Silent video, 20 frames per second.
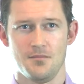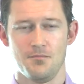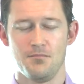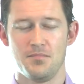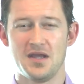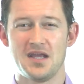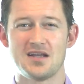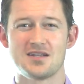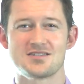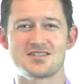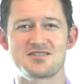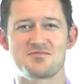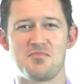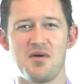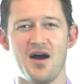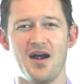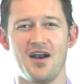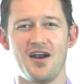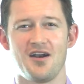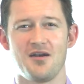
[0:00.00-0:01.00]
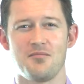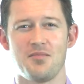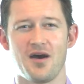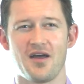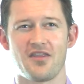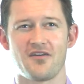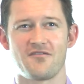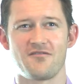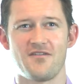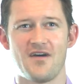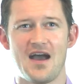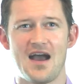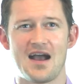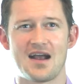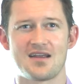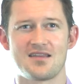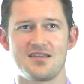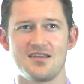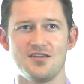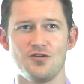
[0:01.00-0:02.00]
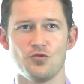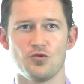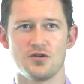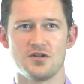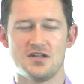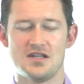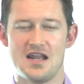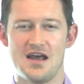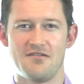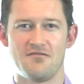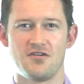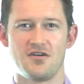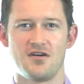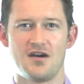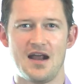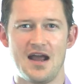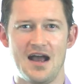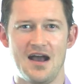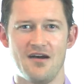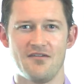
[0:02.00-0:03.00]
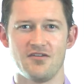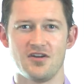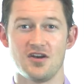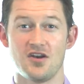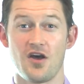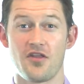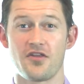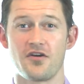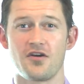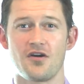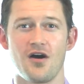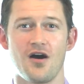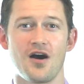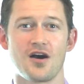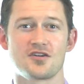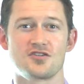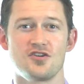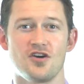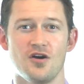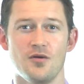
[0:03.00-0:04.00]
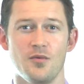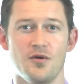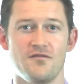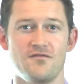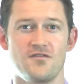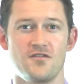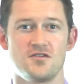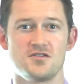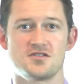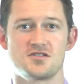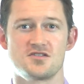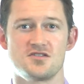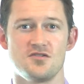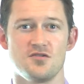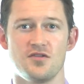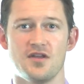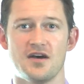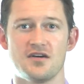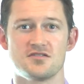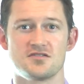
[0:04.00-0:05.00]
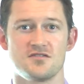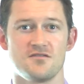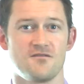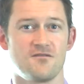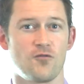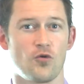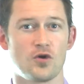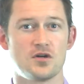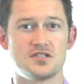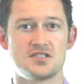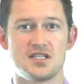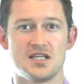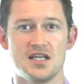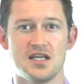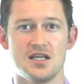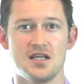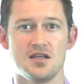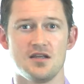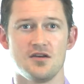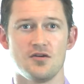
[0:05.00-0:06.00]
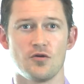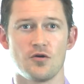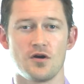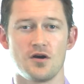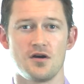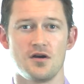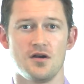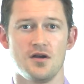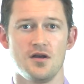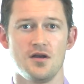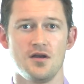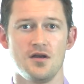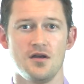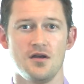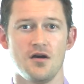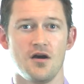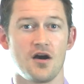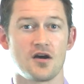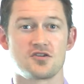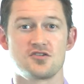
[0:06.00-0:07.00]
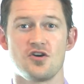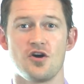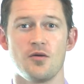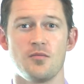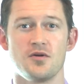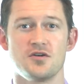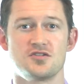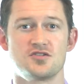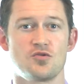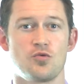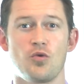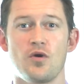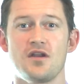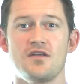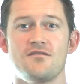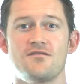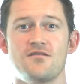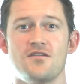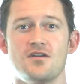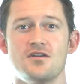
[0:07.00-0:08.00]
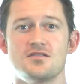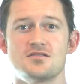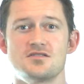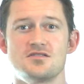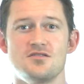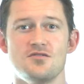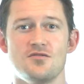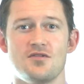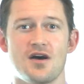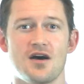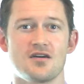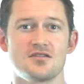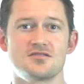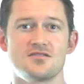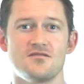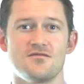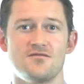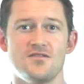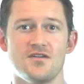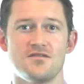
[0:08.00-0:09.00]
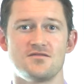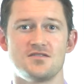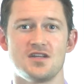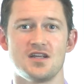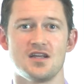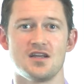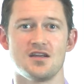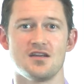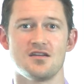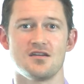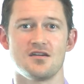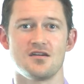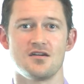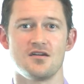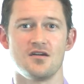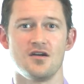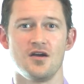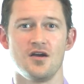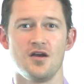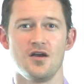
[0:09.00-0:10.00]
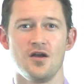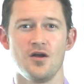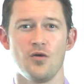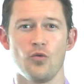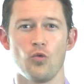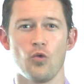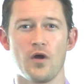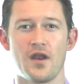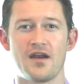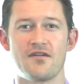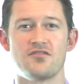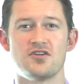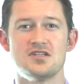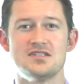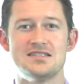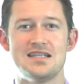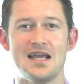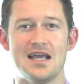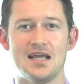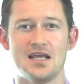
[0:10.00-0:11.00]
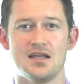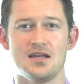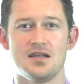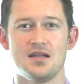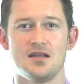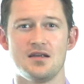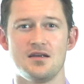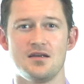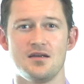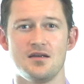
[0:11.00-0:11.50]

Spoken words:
Be inspired by the fact that you will never have another October 1st, 2014 or October 21st, 2015 or whatever date